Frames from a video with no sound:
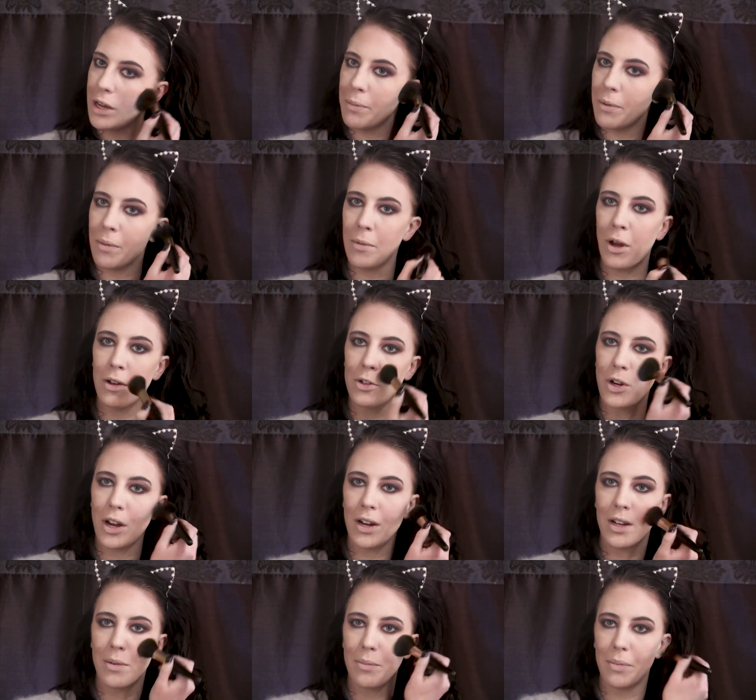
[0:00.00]
I'm not trying to
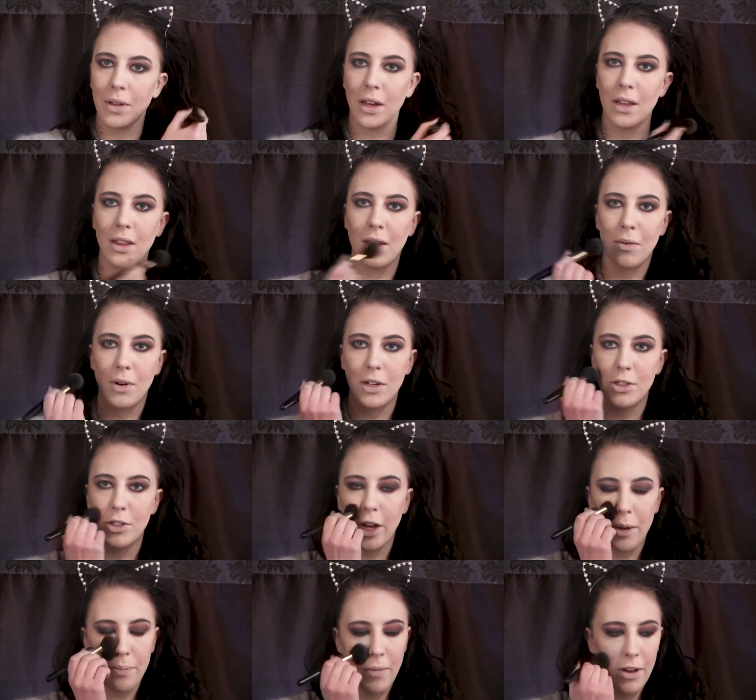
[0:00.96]
completely
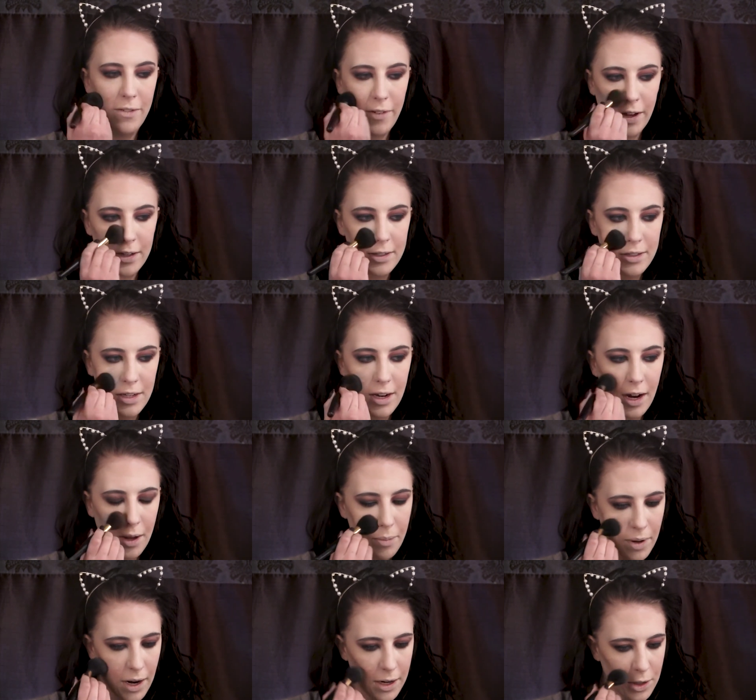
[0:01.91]
reshape my face today,
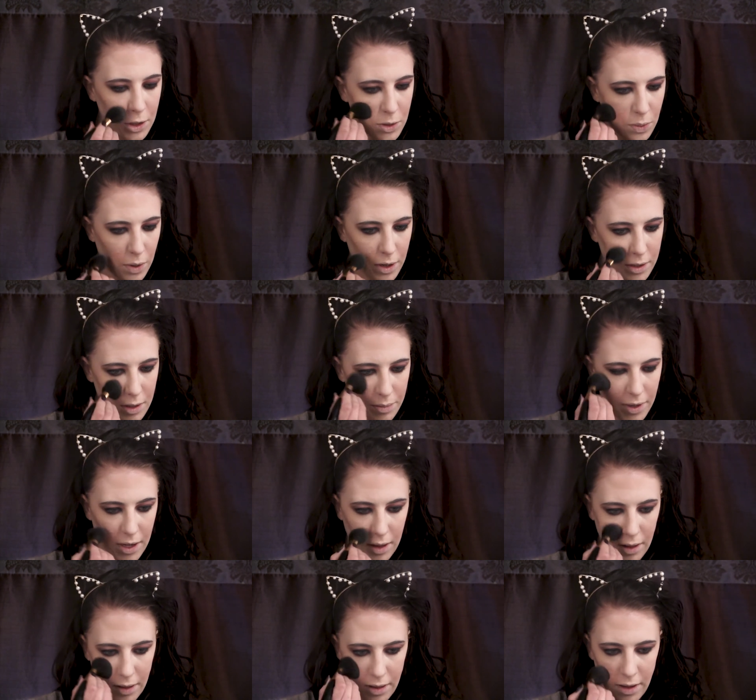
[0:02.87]
but I just want it to be a
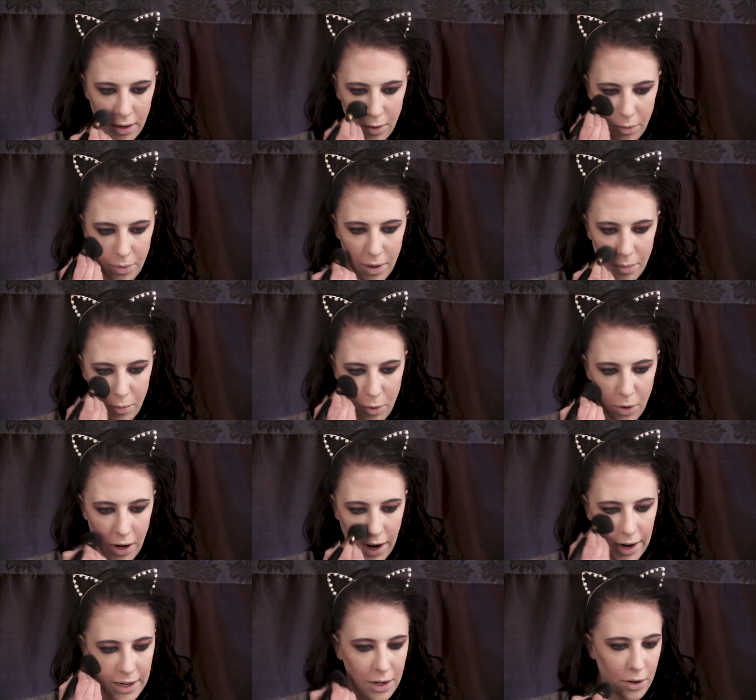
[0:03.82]
little bit more
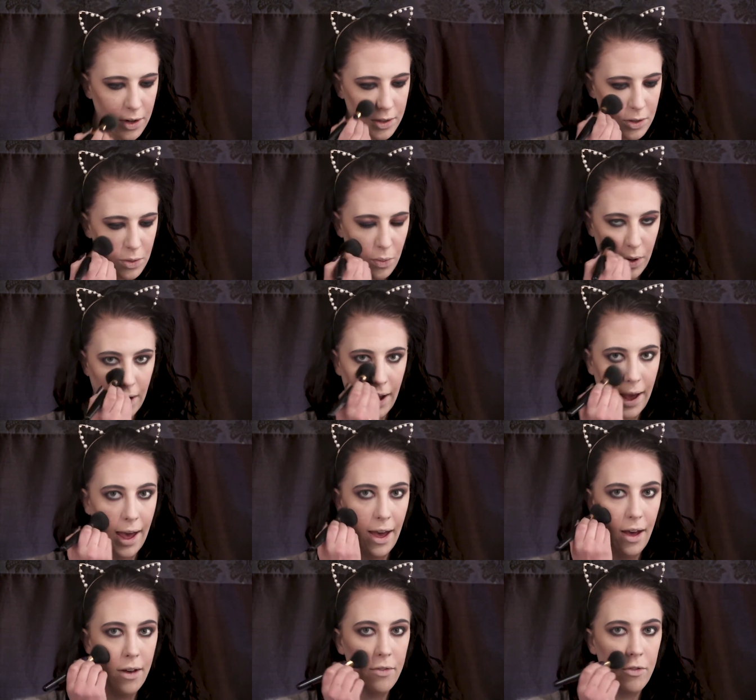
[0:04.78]
accurate to what I
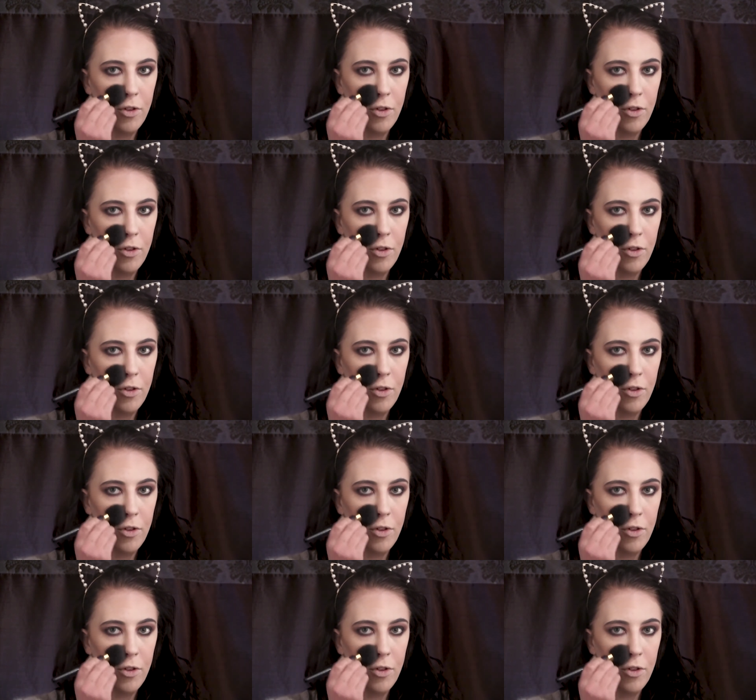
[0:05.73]
have.